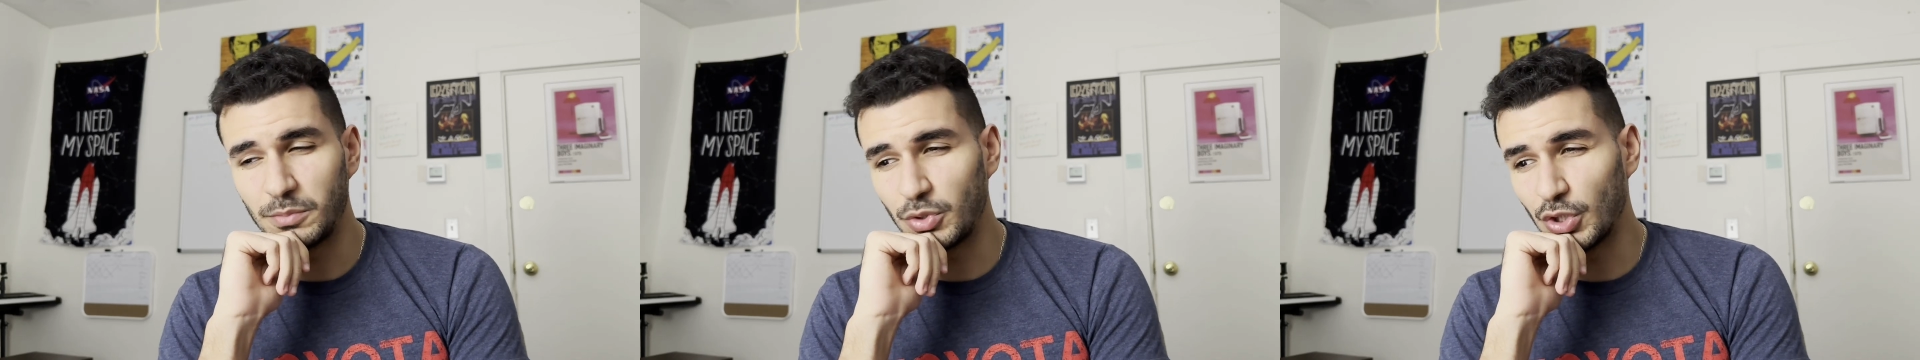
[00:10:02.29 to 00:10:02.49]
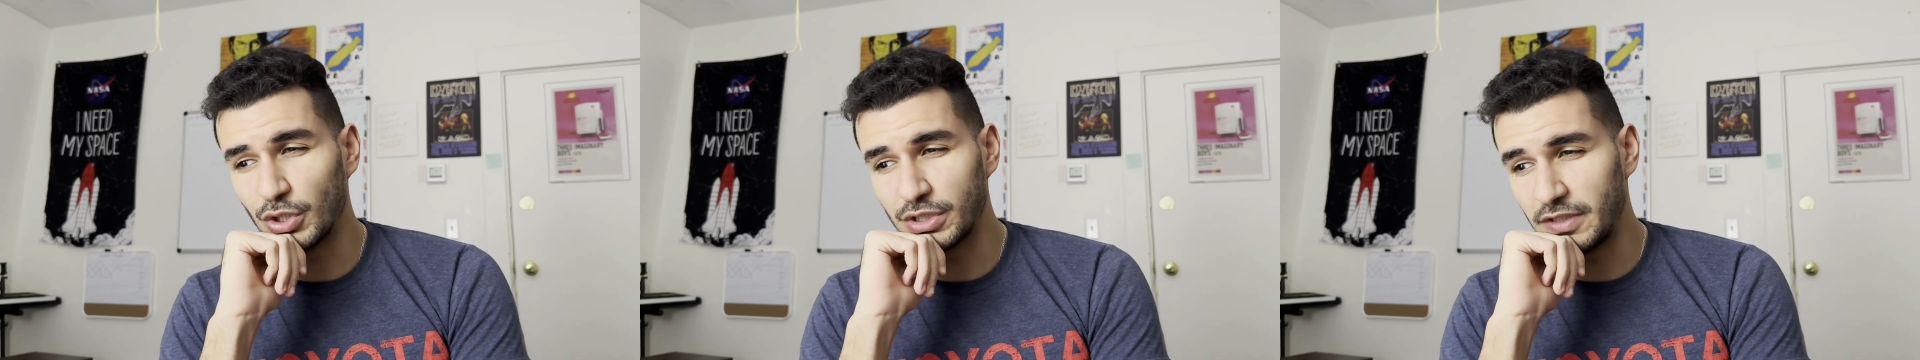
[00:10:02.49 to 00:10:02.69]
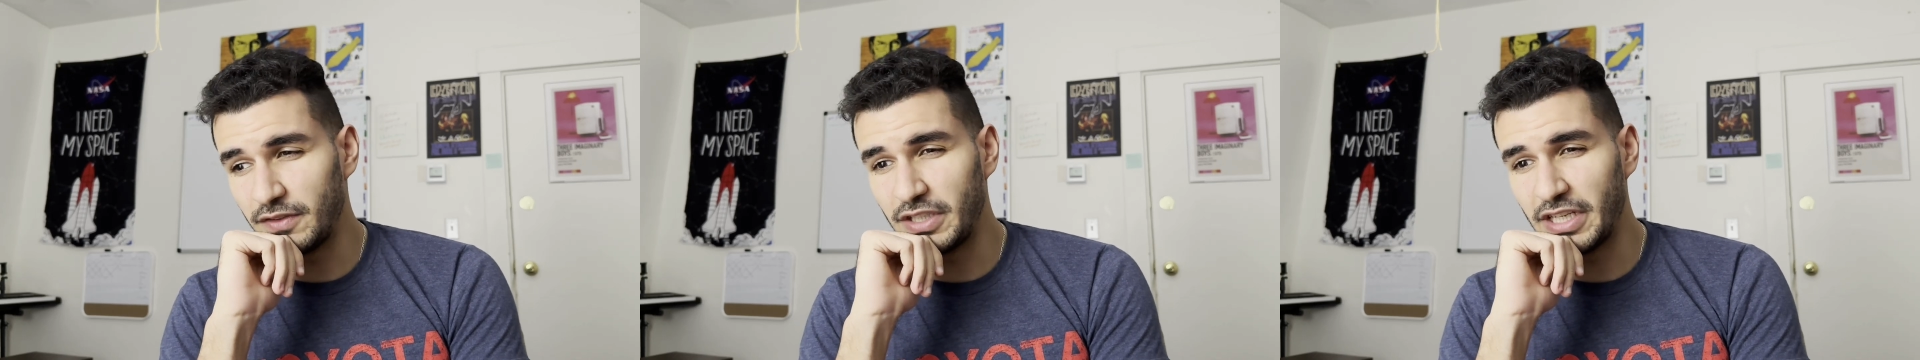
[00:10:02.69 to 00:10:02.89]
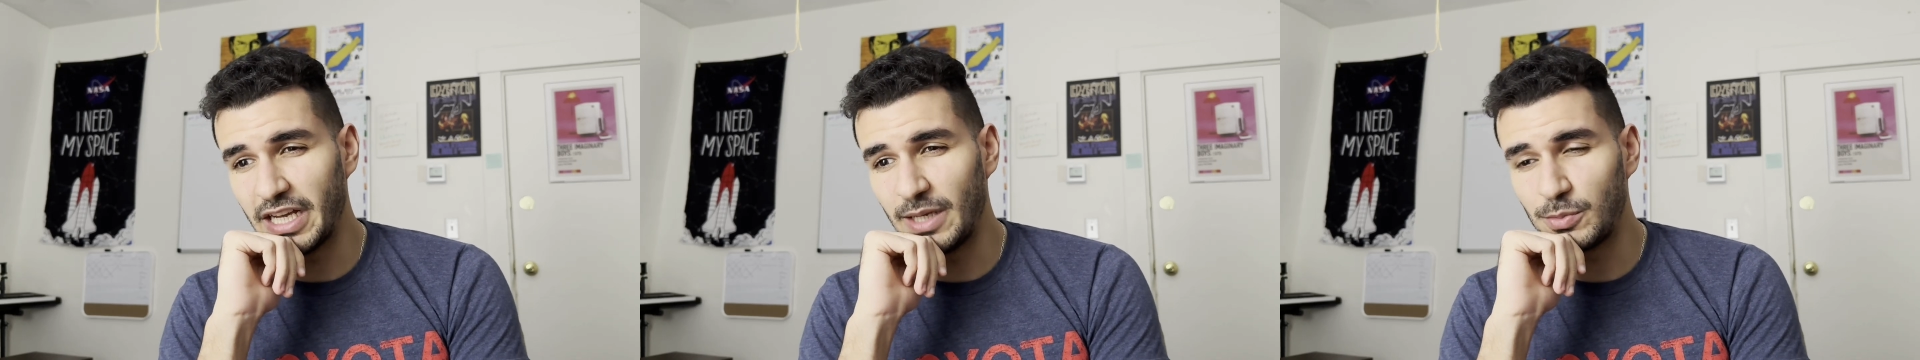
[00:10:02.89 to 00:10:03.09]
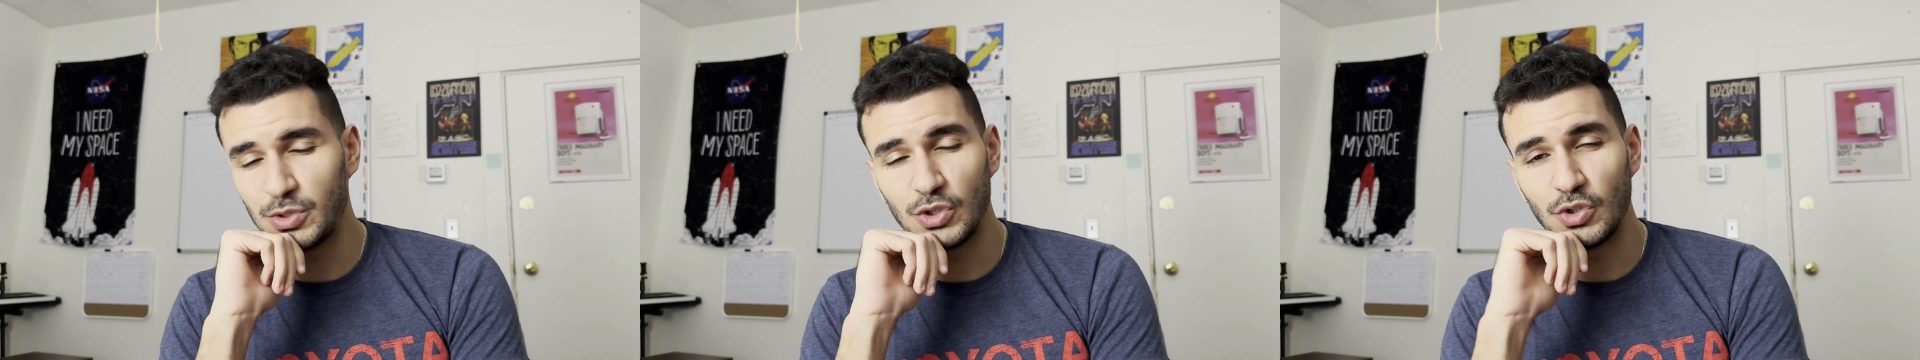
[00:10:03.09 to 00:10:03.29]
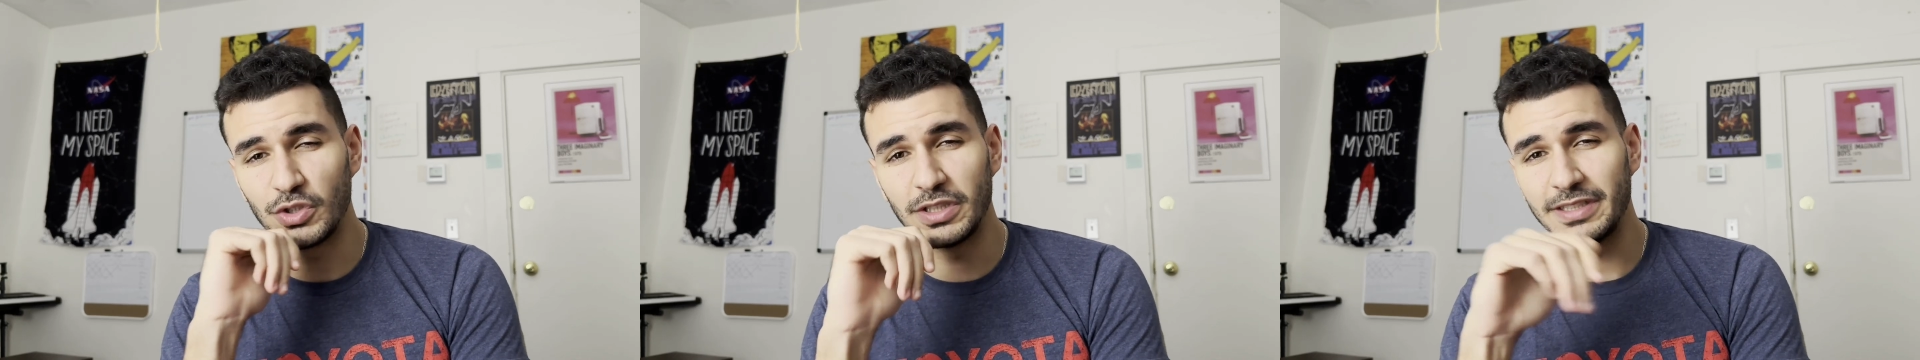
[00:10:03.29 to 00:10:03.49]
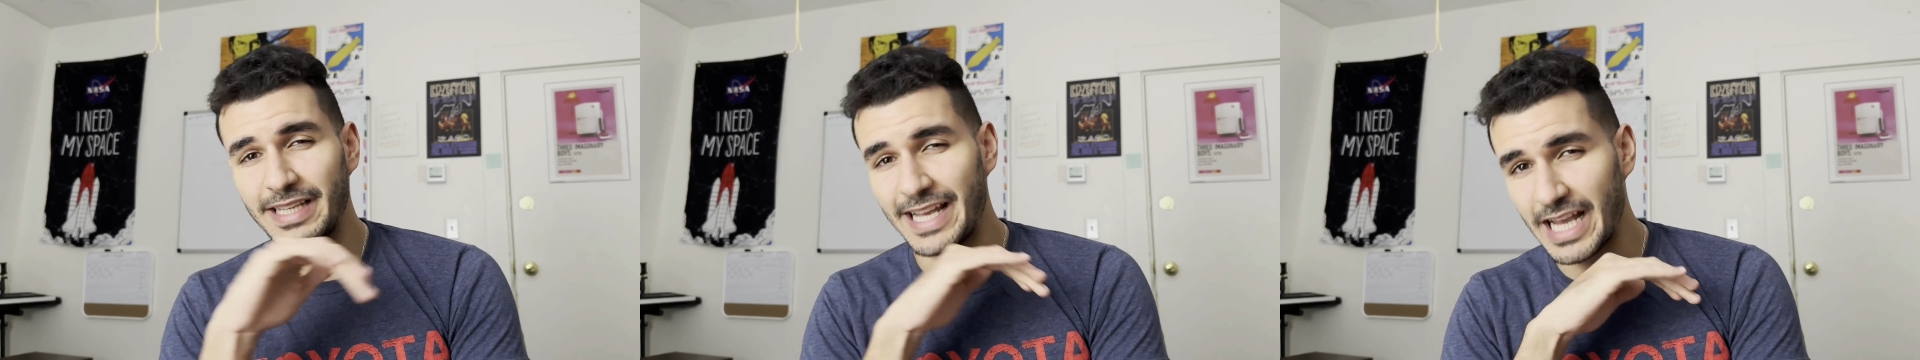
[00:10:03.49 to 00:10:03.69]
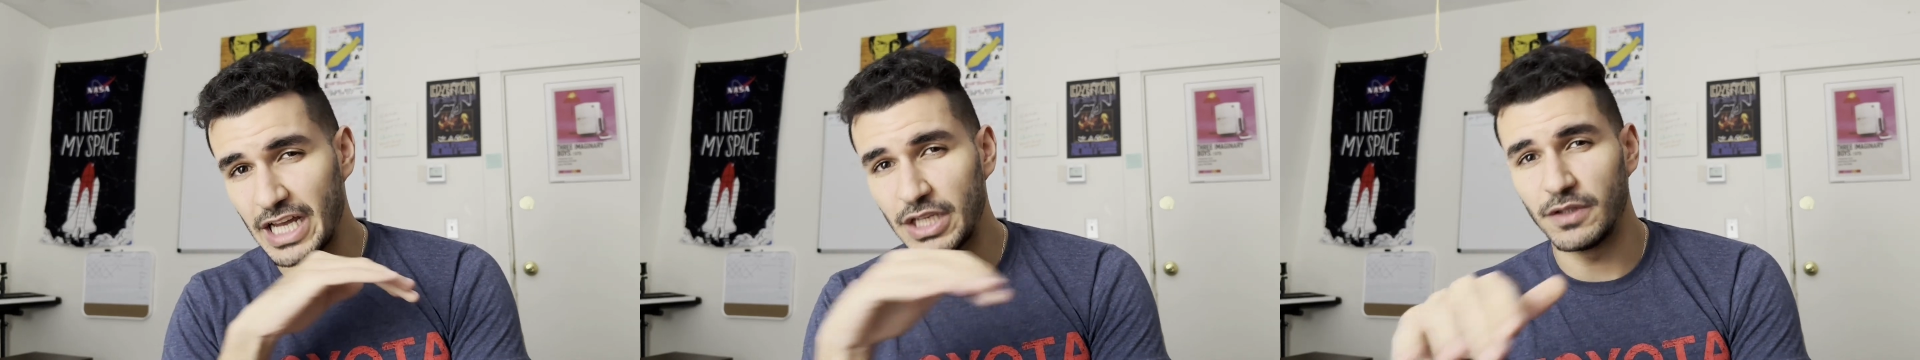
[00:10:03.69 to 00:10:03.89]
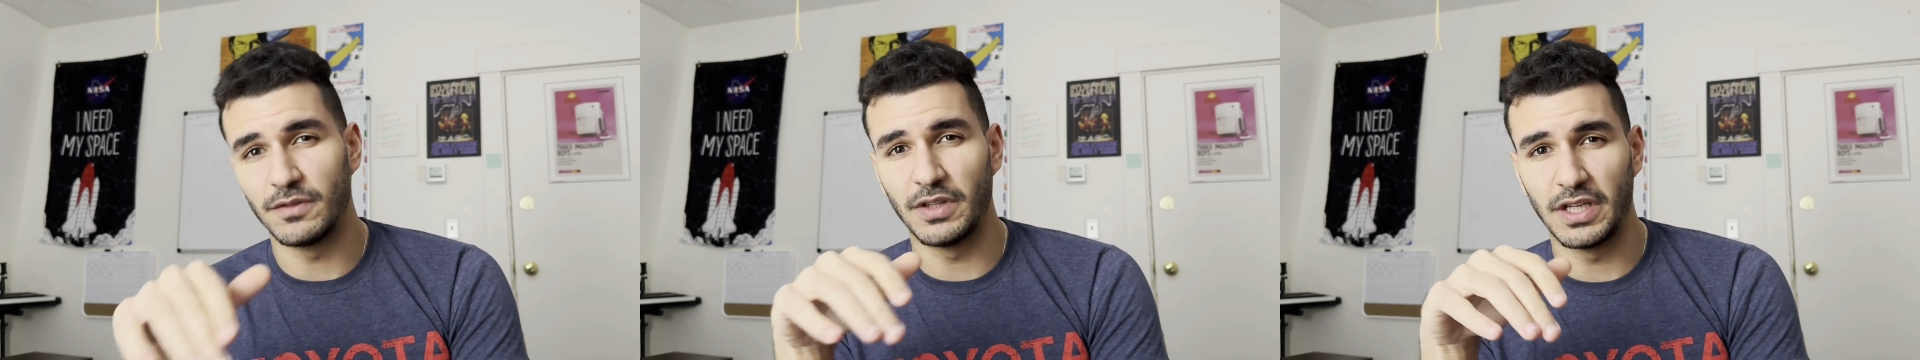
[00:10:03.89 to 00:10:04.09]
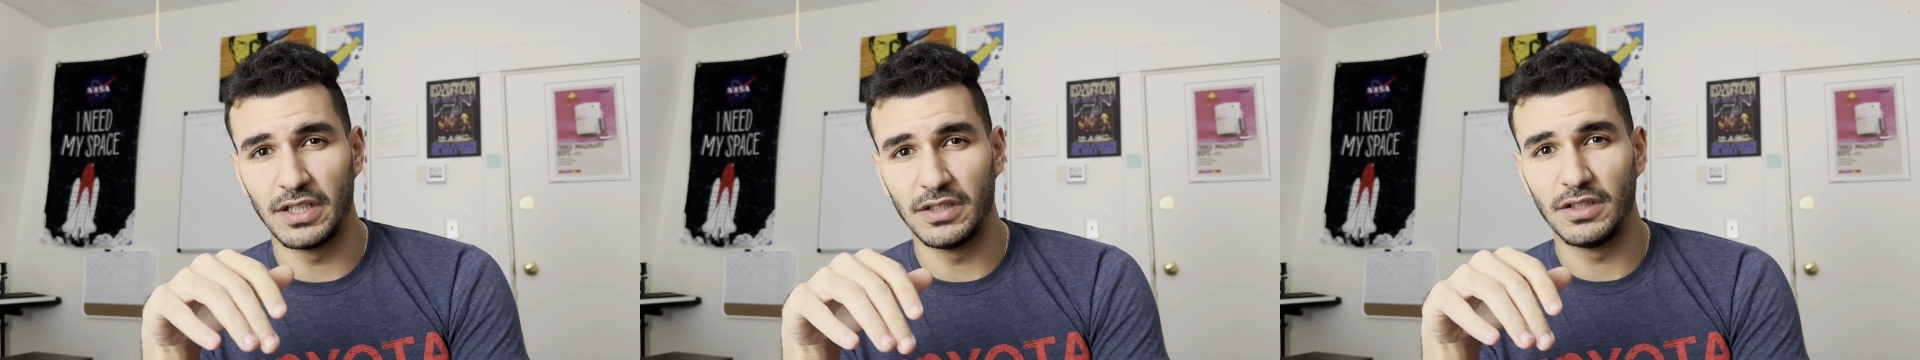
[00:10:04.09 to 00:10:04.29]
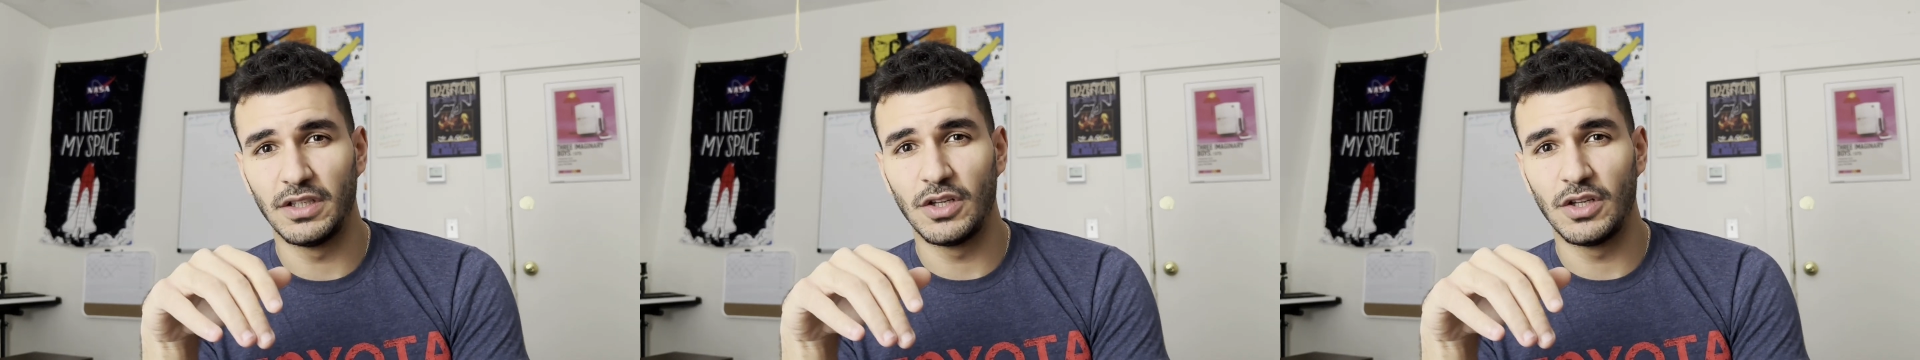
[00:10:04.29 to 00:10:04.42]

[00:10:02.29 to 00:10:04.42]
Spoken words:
productivity apps. You don't need any of that.